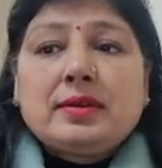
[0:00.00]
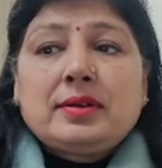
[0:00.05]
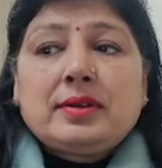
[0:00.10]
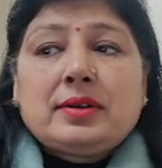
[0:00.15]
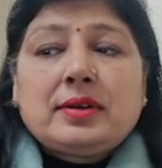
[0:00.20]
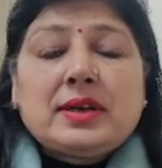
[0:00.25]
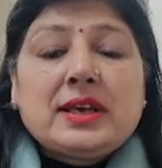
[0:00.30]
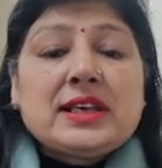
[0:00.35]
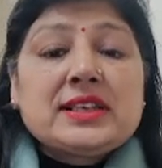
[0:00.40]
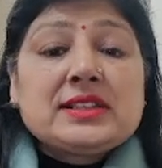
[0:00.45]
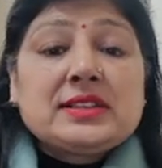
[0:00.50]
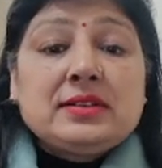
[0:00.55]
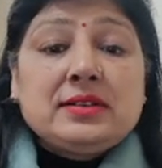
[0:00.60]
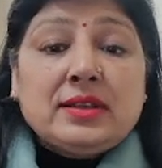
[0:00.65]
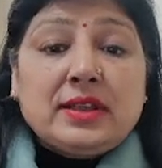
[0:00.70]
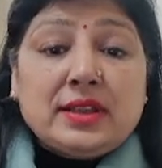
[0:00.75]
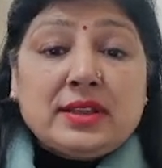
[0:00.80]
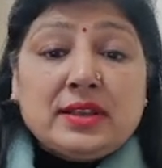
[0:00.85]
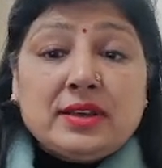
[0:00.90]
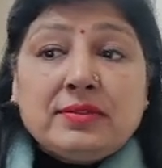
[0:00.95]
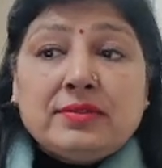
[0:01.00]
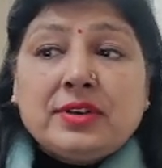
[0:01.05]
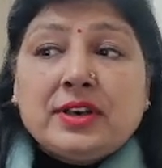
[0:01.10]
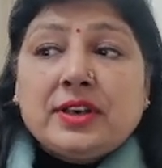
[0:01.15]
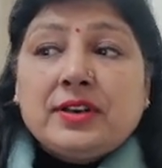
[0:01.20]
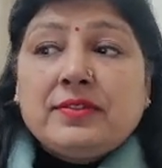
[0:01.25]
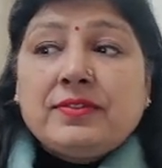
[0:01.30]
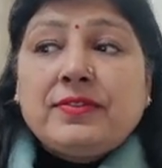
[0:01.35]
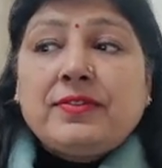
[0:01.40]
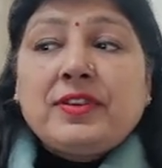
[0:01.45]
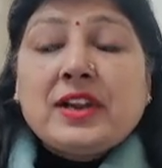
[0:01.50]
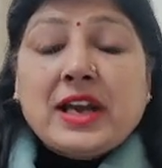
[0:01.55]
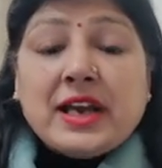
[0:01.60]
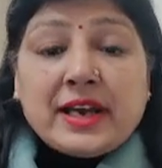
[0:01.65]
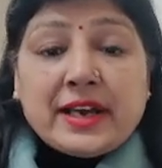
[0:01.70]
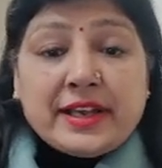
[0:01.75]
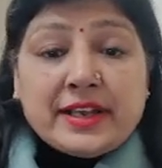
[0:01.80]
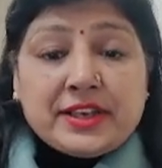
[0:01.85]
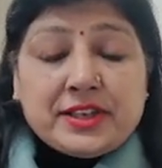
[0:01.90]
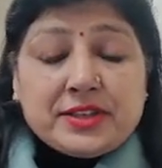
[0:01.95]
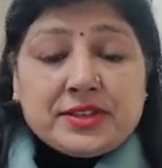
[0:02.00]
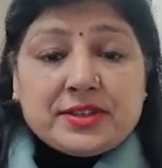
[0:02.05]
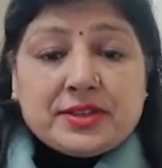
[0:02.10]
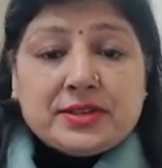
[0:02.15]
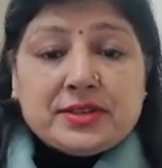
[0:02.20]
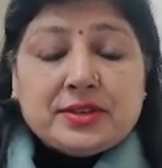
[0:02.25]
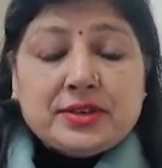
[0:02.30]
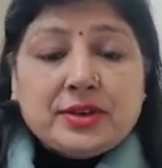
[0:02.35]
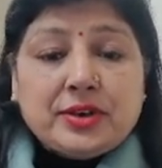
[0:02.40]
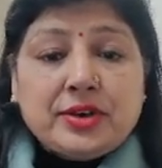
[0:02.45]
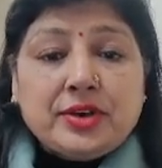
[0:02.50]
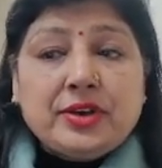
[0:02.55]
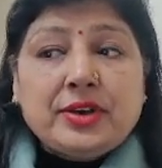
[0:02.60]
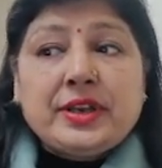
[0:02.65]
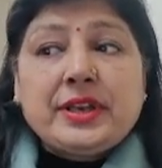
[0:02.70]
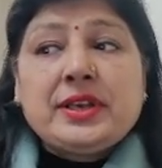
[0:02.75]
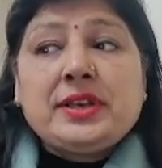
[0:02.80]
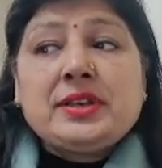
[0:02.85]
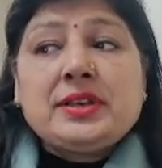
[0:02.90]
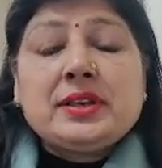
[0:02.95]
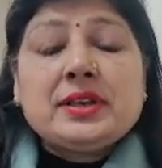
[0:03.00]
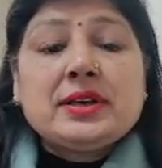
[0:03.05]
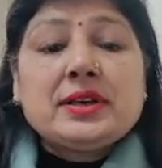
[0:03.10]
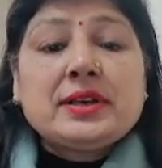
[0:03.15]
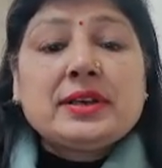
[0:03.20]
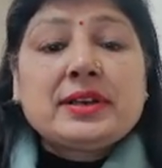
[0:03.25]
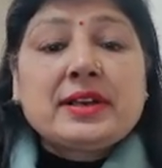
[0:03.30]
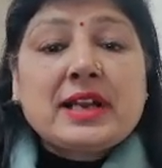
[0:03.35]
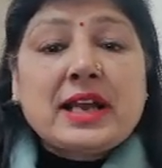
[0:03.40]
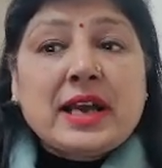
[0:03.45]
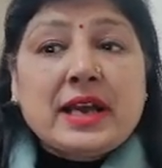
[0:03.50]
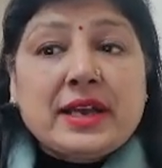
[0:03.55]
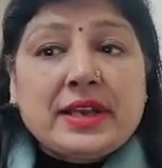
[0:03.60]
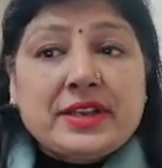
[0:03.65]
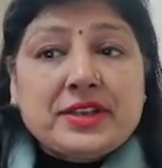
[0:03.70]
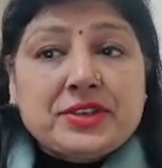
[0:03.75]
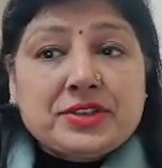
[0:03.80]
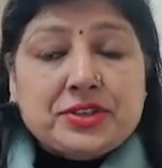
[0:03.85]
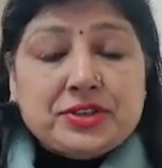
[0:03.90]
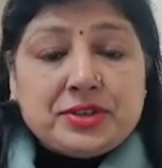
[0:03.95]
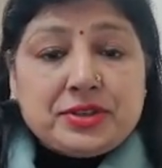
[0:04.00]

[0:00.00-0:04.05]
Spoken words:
as in the word flight or in right.